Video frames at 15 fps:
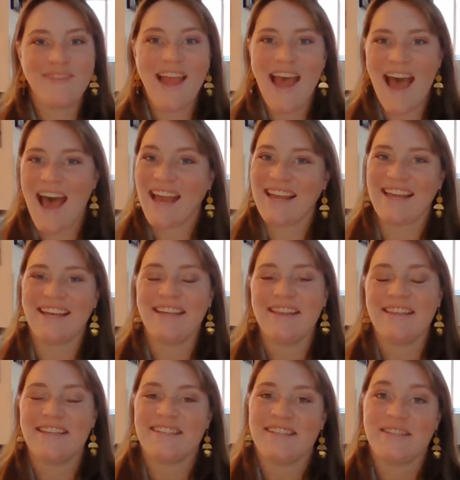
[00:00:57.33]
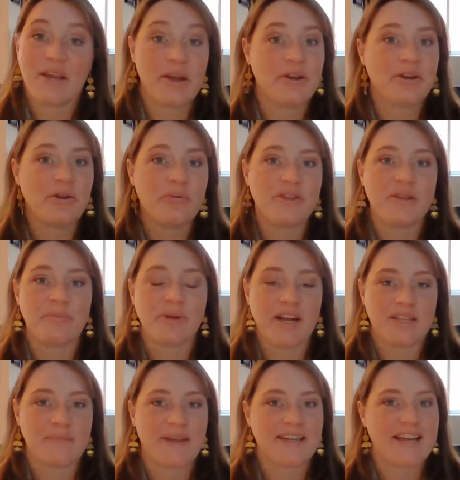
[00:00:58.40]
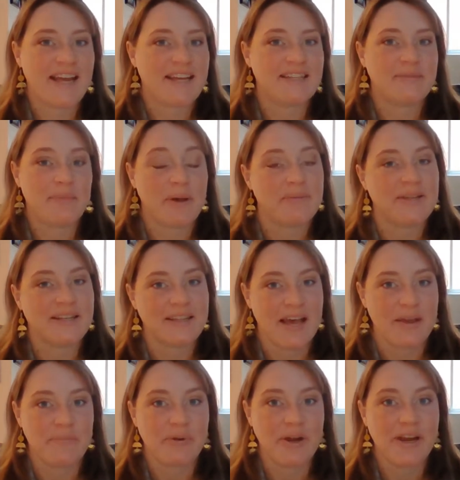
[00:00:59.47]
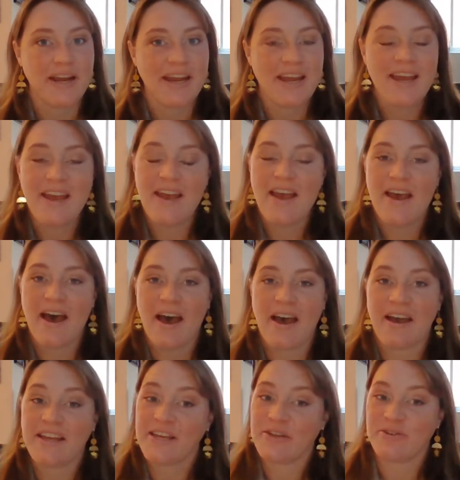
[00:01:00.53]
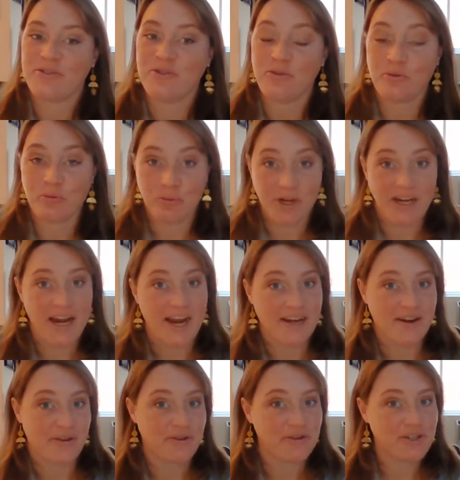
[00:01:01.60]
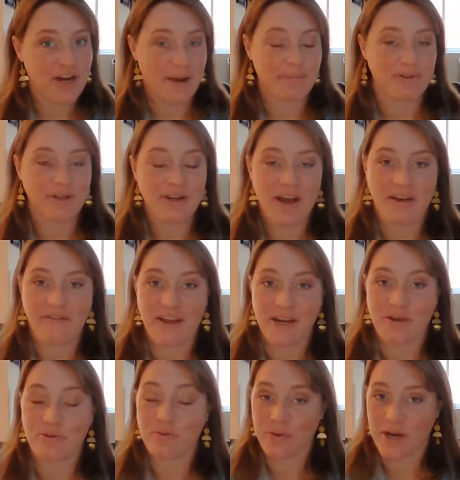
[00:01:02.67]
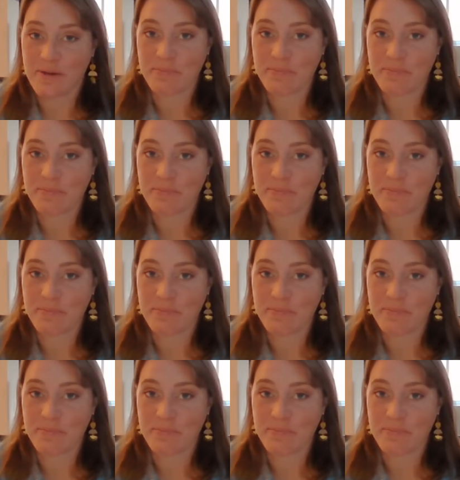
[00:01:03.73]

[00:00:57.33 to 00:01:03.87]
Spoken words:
Hi, this is Erica with the Prospect Heights Public Library, here to read another chapter of a great